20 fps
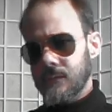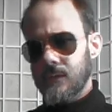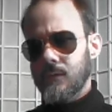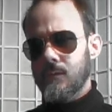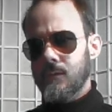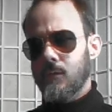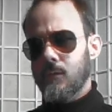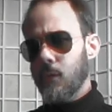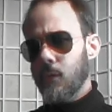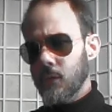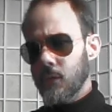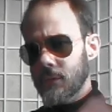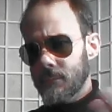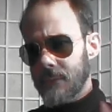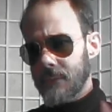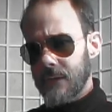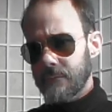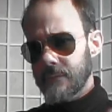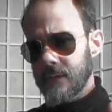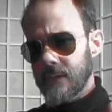old
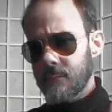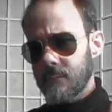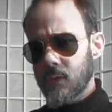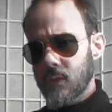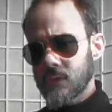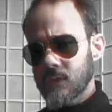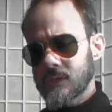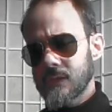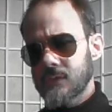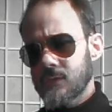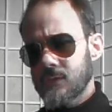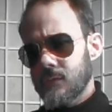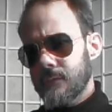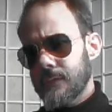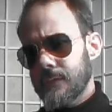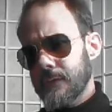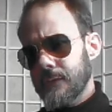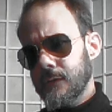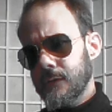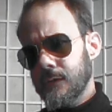mafia bosses of
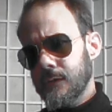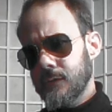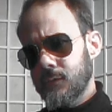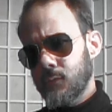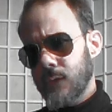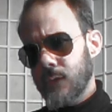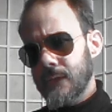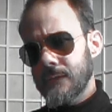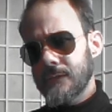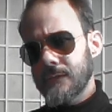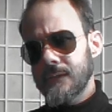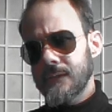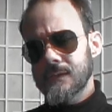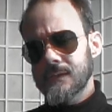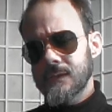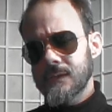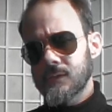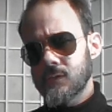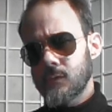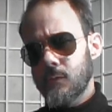the 20s
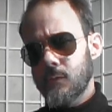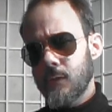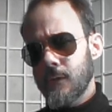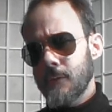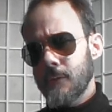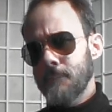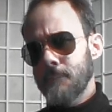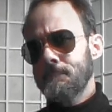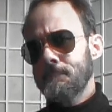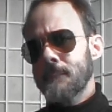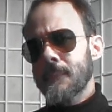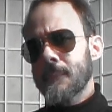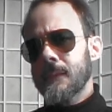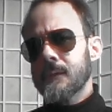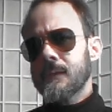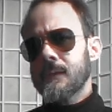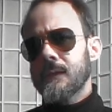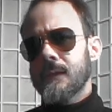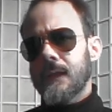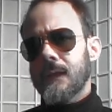and so on.
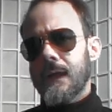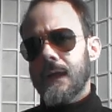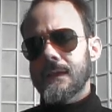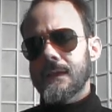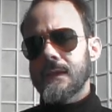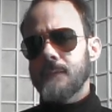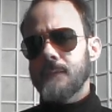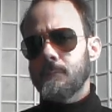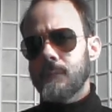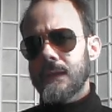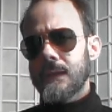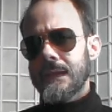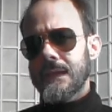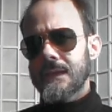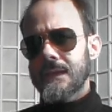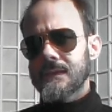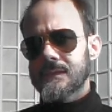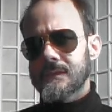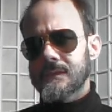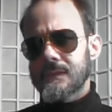And he
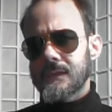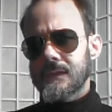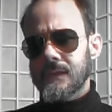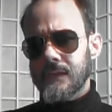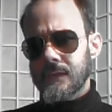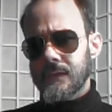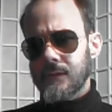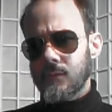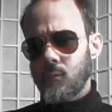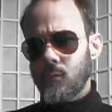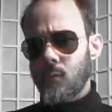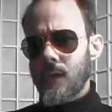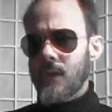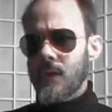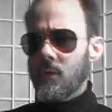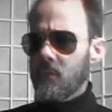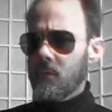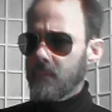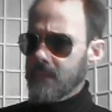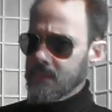plays one
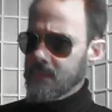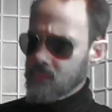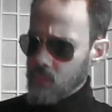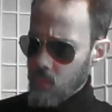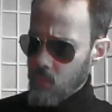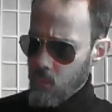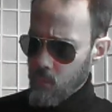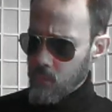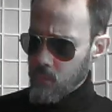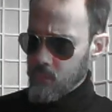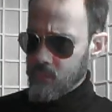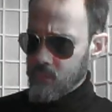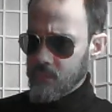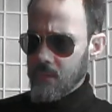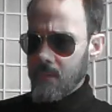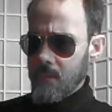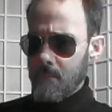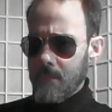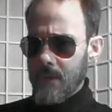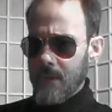of these old
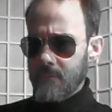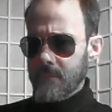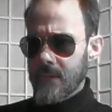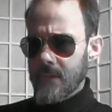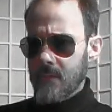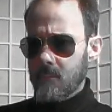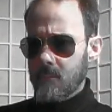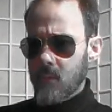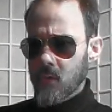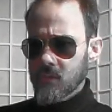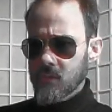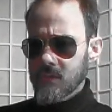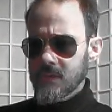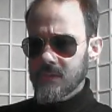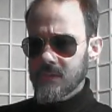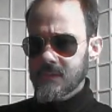mafia bosses